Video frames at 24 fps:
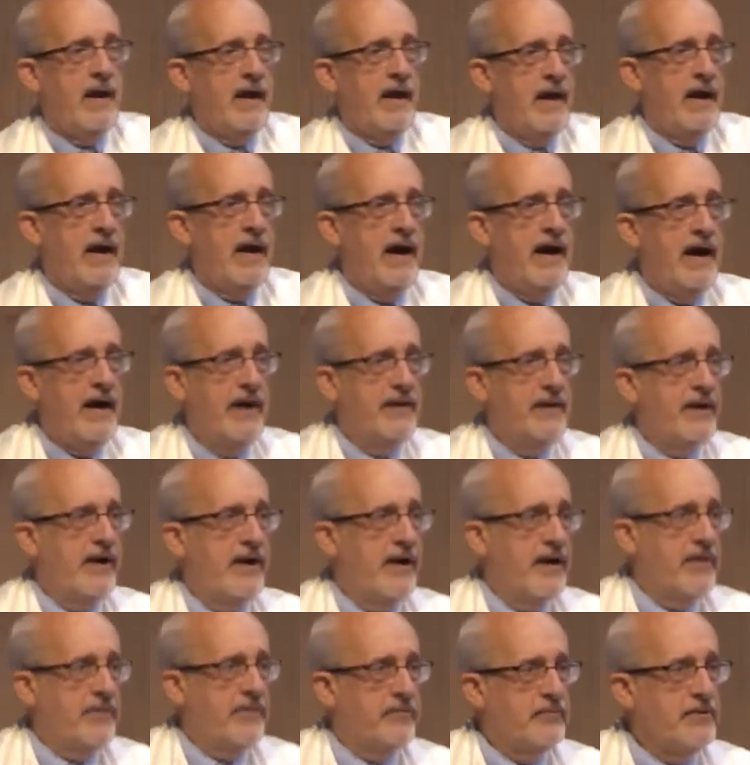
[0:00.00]
On
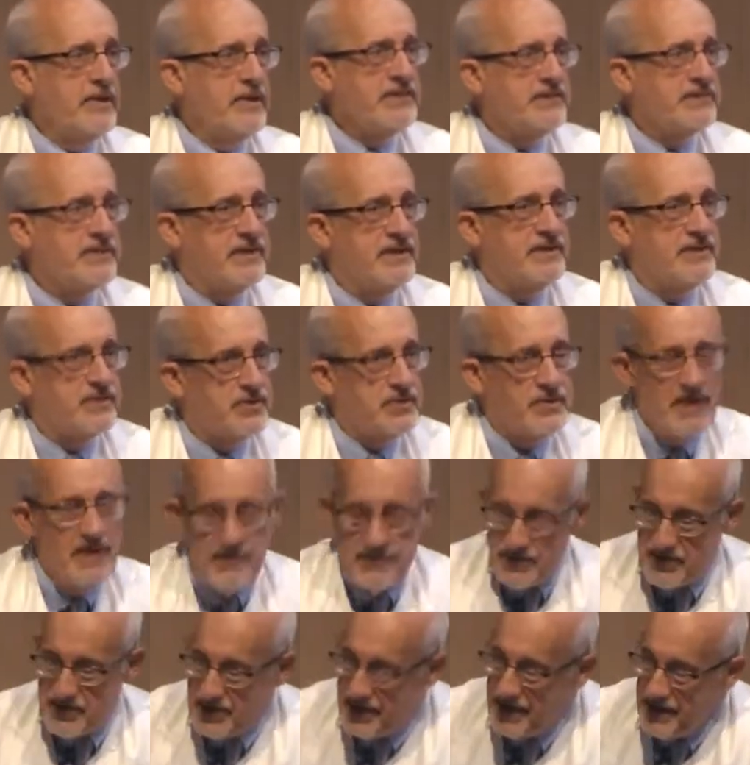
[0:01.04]
our recent trip
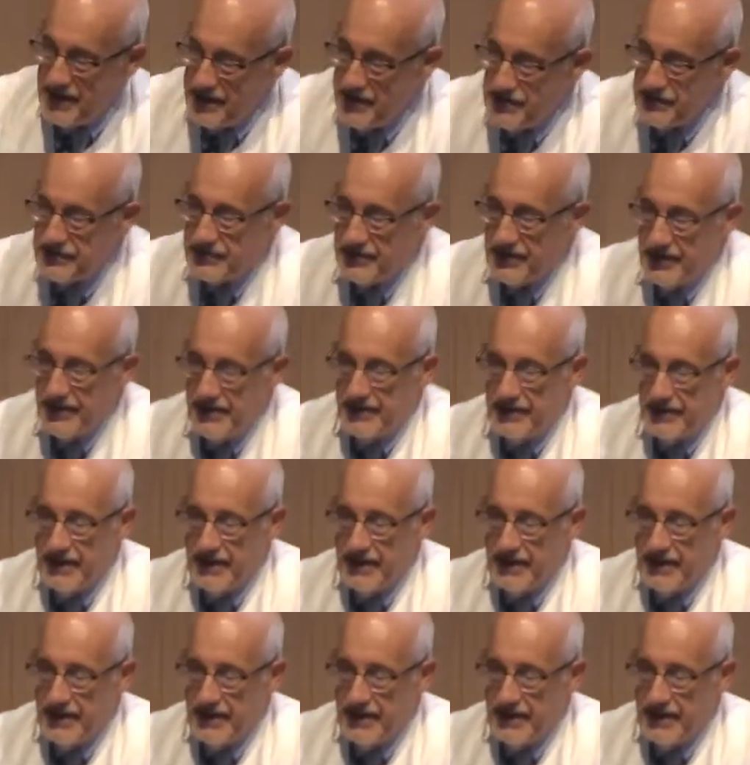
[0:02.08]
to Israel,